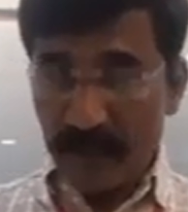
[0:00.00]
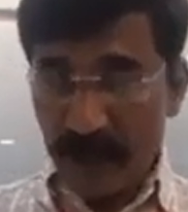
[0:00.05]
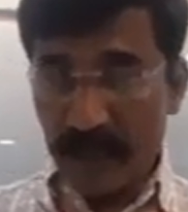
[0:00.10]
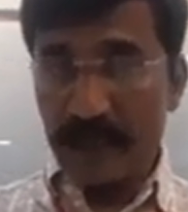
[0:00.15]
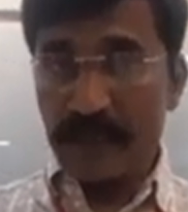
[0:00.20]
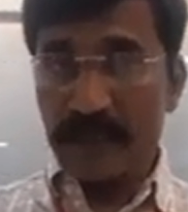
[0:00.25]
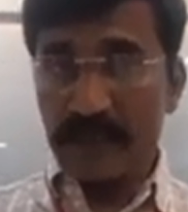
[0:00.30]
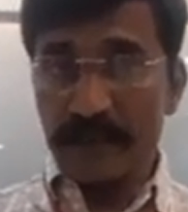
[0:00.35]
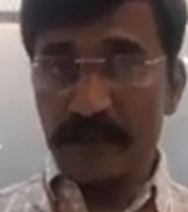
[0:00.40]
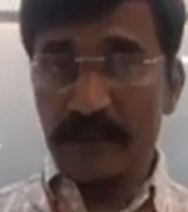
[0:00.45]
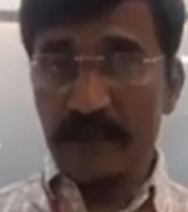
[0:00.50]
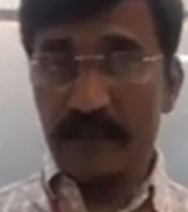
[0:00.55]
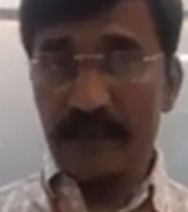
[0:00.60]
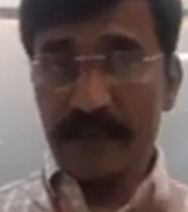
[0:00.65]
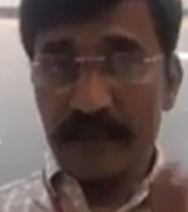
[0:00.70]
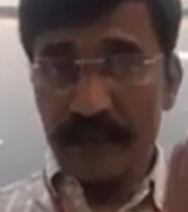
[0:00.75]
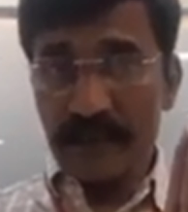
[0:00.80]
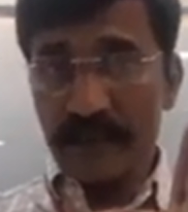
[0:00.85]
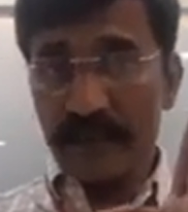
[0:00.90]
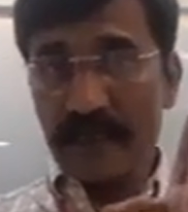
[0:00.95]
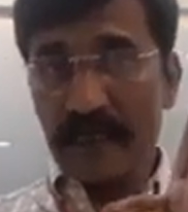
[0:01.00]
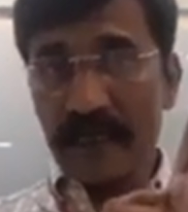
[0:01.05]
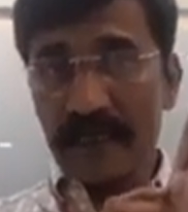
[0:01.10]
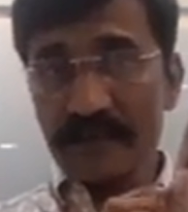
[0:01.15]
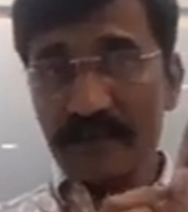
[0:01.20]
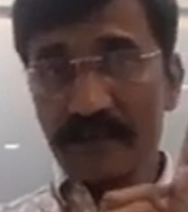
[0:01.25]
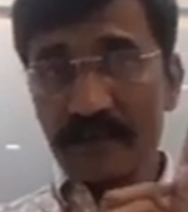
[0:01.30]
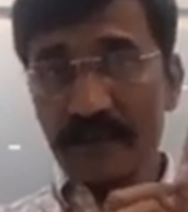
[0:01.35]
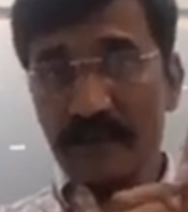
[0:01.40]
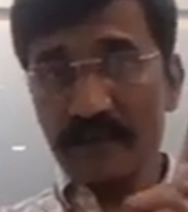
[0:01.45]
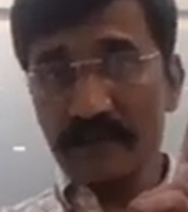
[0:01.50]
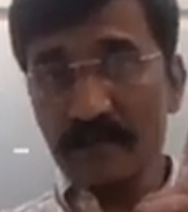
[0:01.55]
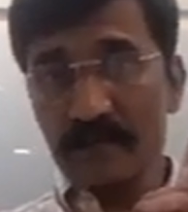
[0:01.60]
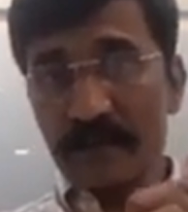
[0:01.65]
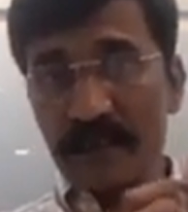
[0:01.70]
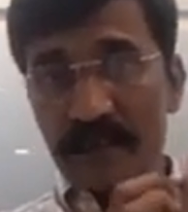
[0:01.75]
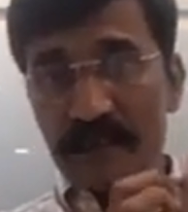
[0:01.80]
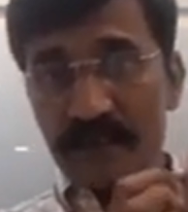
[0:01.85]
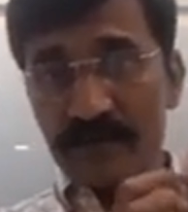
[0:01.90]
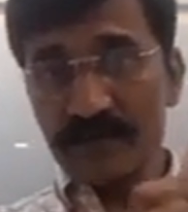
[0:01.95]
and it has its
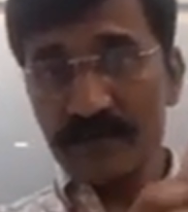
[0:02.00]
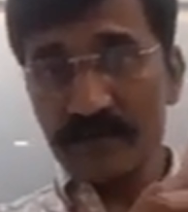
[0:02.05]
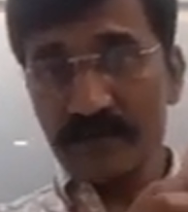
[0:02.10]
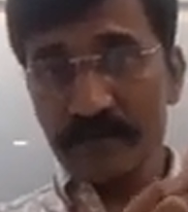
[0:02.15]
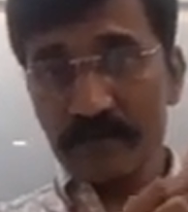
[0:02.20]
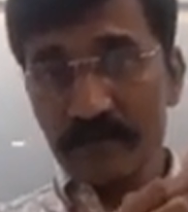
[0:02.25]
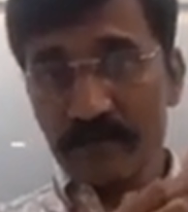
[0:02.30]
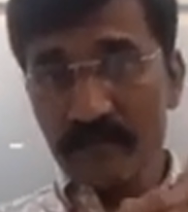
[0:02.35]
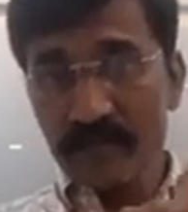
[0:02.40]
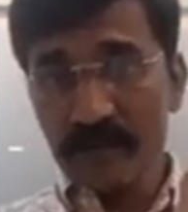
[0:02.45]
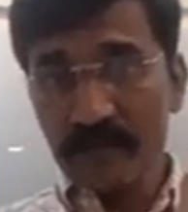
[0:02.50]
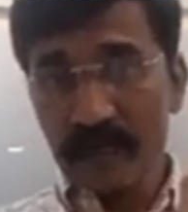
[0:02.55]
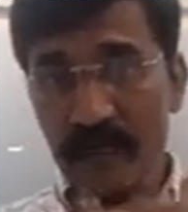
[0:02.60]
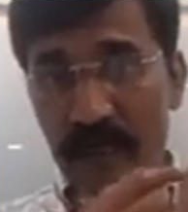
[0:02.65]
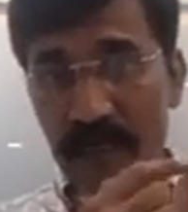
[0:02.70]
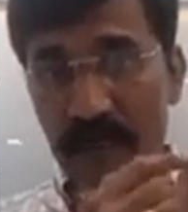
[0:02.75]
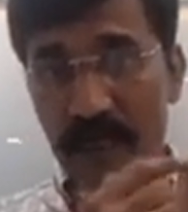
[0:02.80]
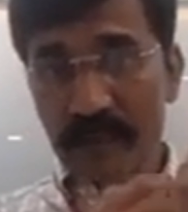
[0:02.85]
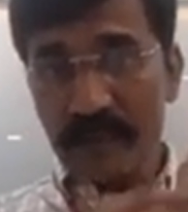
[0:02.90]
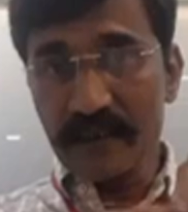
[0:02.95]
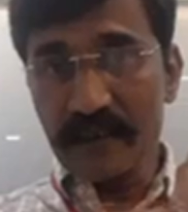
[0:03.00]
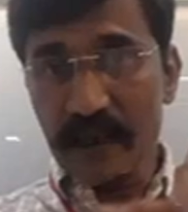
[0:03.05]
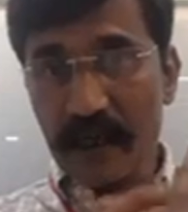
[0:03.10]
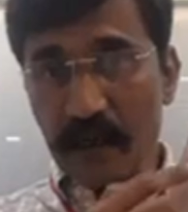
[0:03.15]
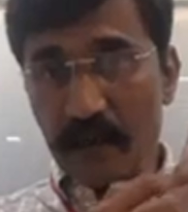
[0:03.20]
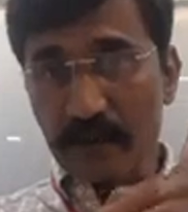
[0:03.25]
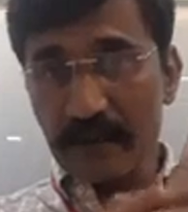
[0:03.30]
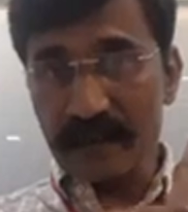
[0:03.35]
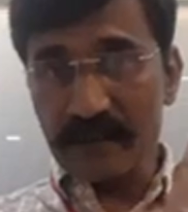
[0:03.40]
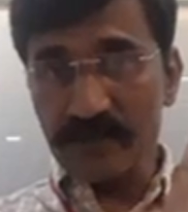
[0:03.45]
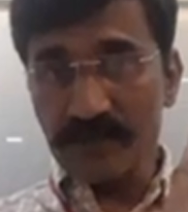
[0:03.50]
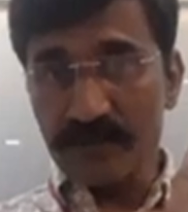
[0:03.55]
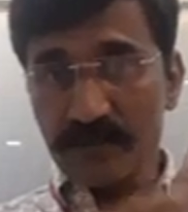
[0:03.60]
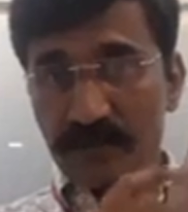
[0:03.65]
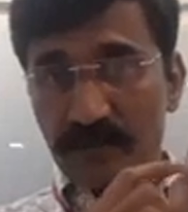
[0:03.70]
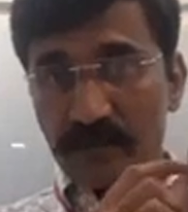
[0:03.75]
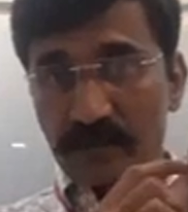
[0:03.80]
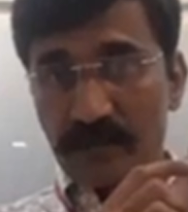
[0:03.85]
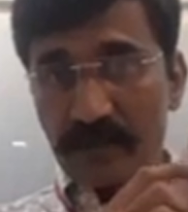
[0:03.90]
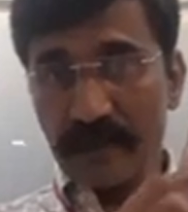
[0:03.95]
base and the
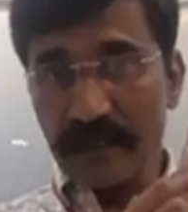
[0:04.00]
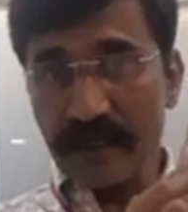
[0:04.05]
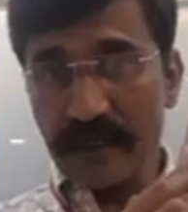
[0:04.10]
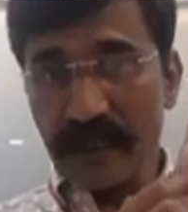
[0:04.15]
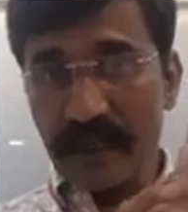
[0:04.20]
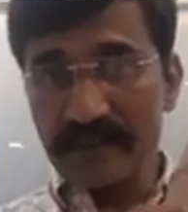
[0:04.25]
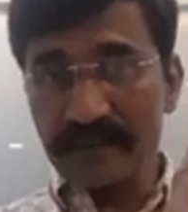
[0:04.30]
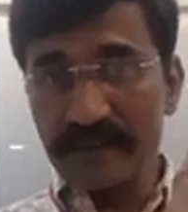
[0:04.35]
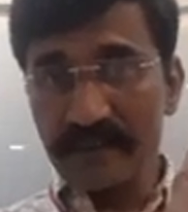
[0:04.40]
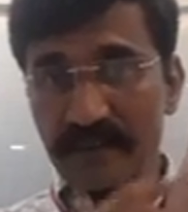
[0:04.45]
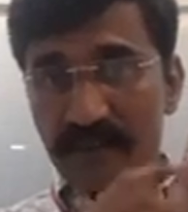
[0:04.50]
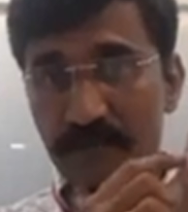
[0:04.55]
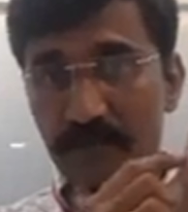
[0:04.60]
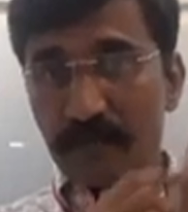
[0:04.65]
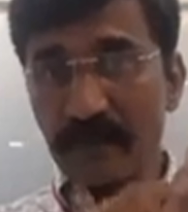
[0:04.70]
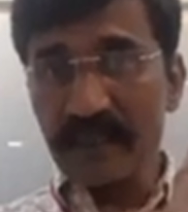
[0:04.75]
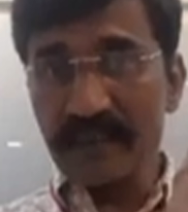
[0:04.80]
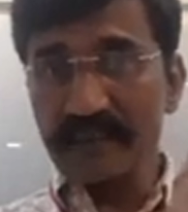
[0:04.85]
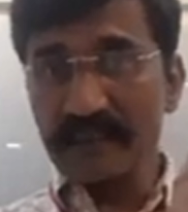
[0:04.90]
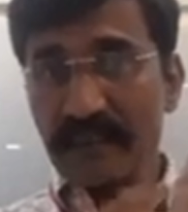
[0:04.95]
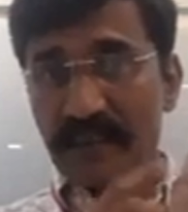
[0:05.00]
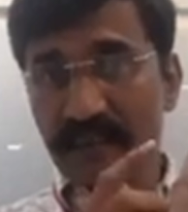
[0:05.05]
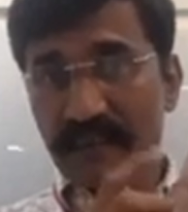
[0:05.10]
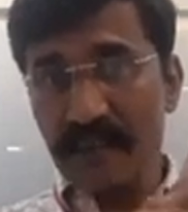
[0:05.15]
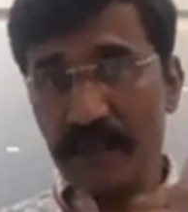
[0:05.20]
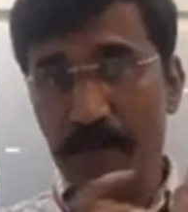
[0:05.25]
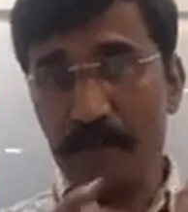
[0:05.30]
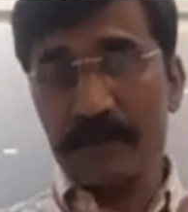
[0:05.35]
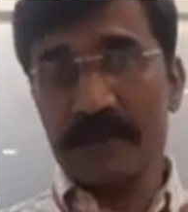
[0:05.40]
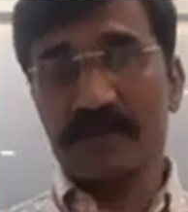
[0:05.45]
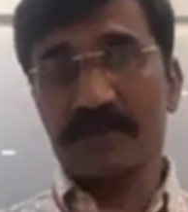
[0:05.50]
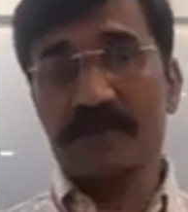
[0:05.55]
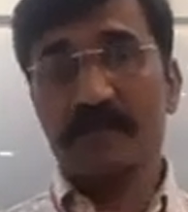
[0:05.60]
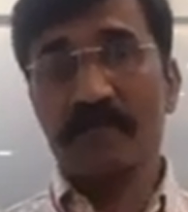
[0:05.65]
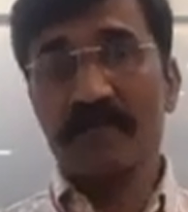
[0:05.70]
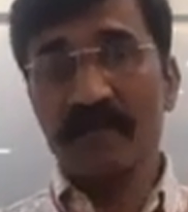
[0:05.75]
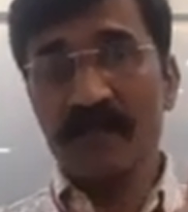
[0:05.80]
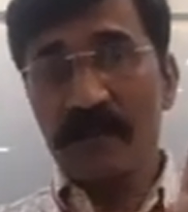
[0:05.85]
apex. It has its base and the apex.